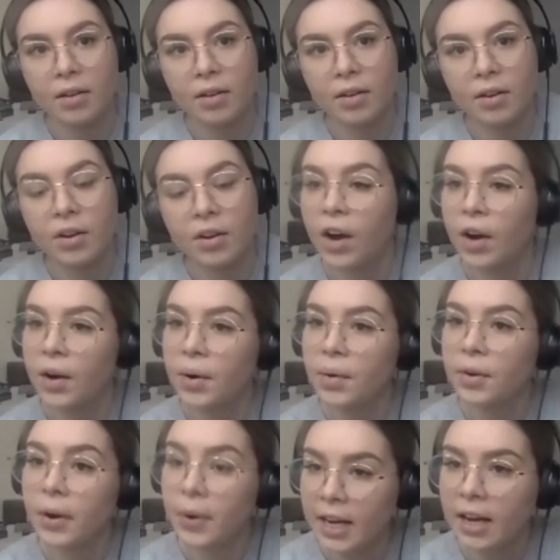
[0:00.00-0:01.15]

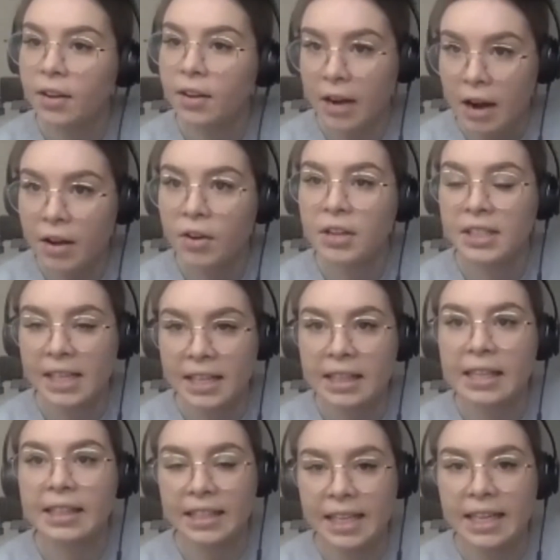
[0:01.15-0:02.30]
no, I honestly think
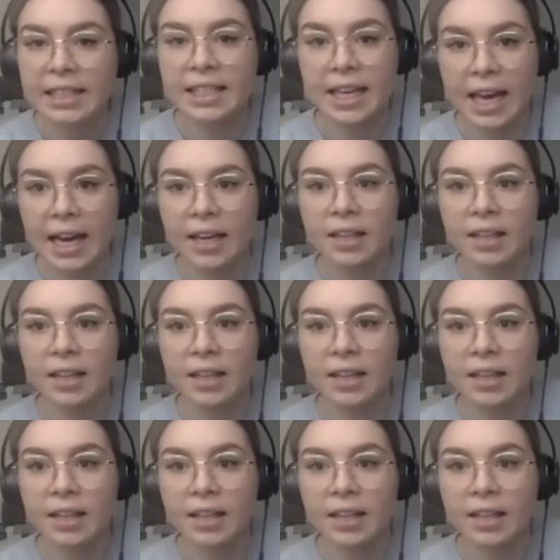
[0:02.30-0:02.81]
that takes the cake.